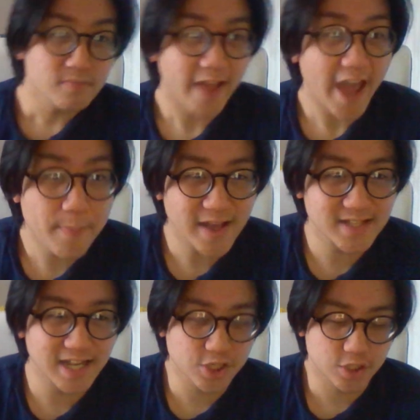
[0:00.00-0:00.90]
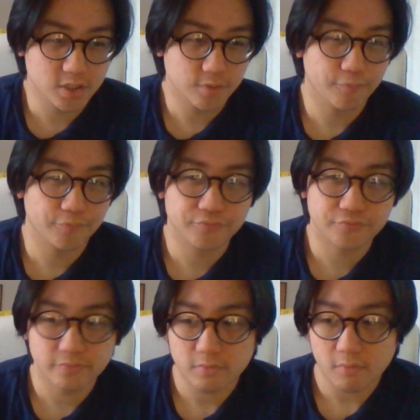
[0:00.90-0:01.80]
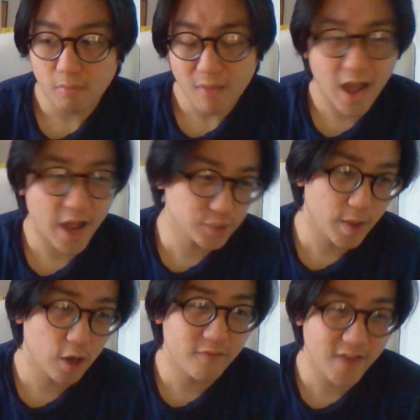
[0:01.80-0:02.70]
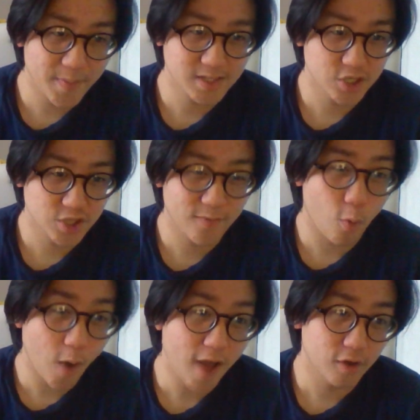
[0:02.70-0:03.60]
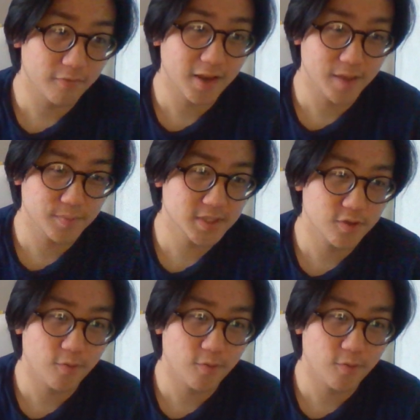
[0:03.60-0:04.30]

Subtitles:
Apex Legends. I used to play a lot of Apex Legends. I have quite a lot of clips.